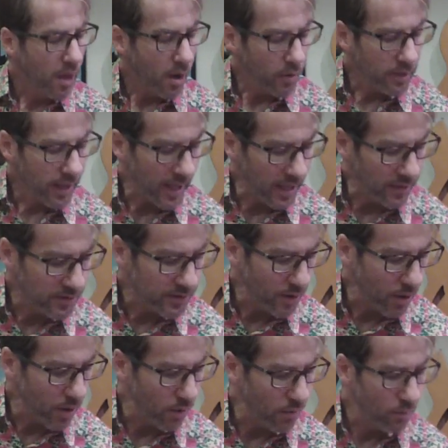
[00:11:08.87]
Okay,
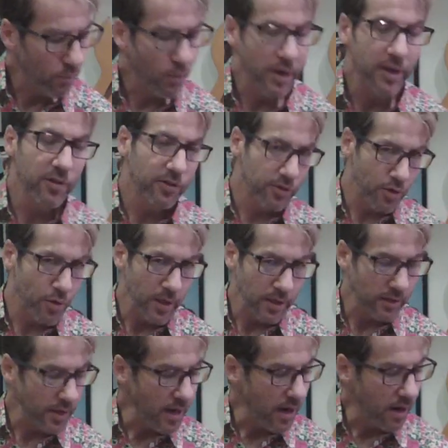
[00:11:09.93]
so what he's
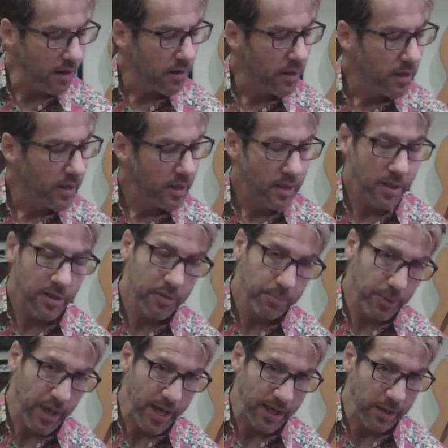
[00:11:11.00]
doing there is
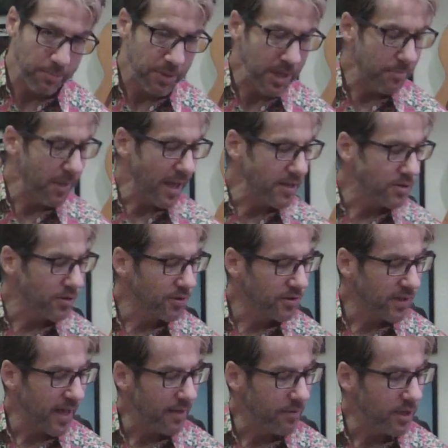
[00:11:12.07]
playing a B major
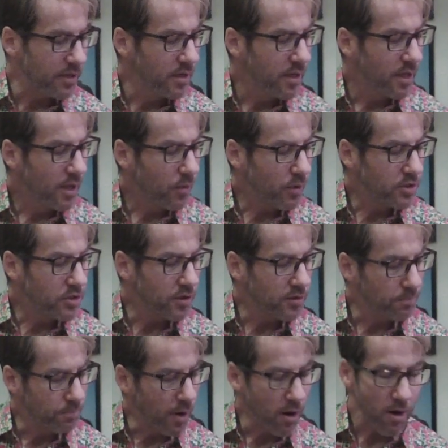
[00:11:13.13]
7, which is
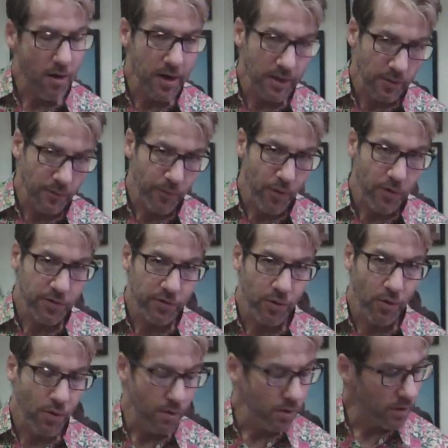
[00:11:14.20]
barring the first
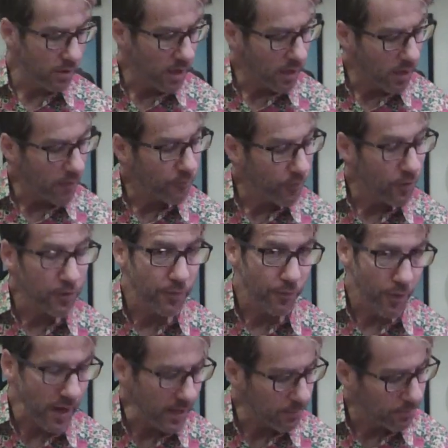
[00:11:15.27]
chord, first
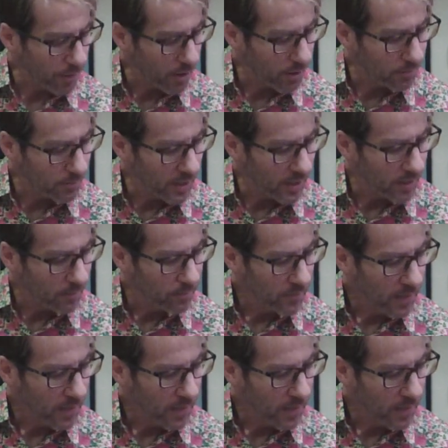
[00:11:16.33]
fret, pardon me.